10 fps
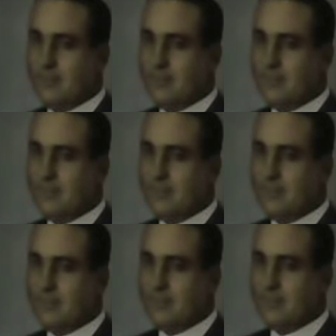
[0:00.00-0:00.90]

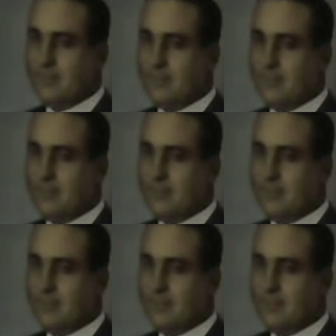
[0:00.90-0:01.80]

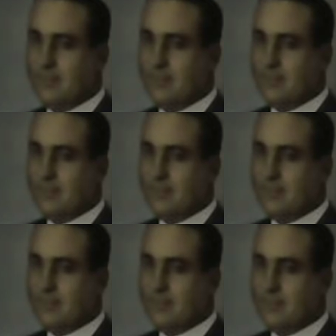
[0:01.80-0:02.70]

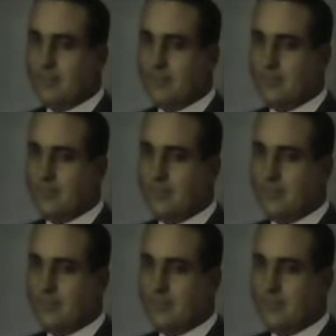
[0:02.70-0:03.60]

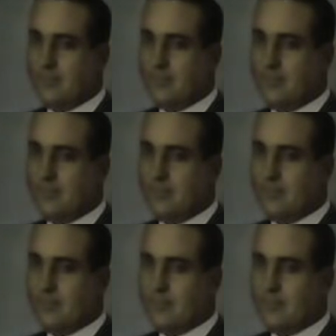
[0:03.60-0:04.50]

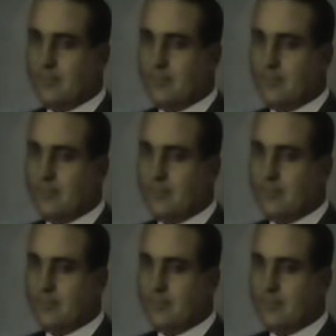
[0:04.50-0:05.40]

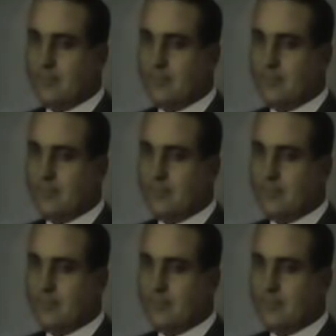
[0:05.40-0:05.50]
(silent)